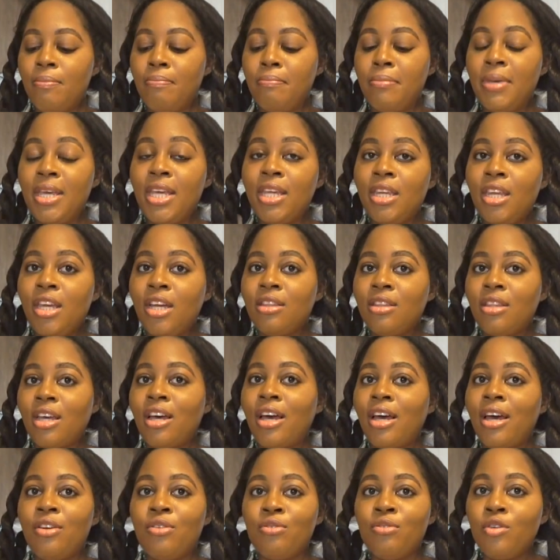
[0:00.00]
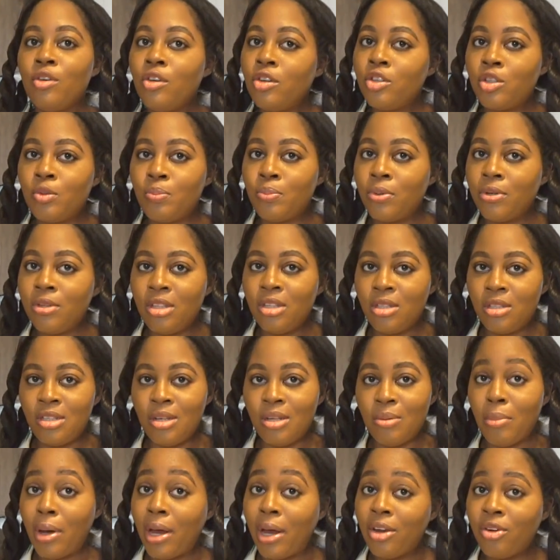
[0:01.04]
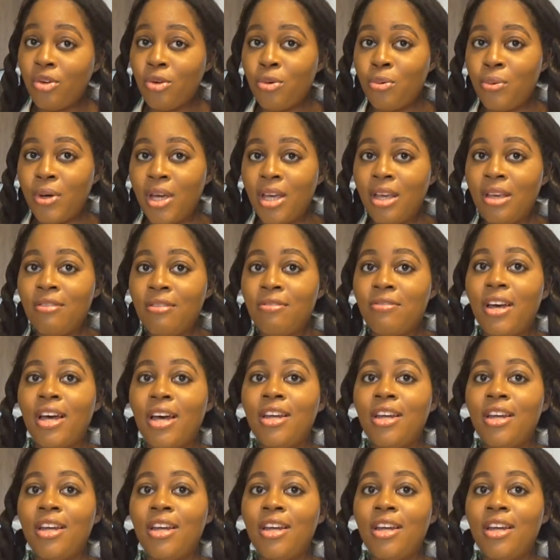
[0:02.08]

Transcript: meaning that I don't think you should put this in a microwave,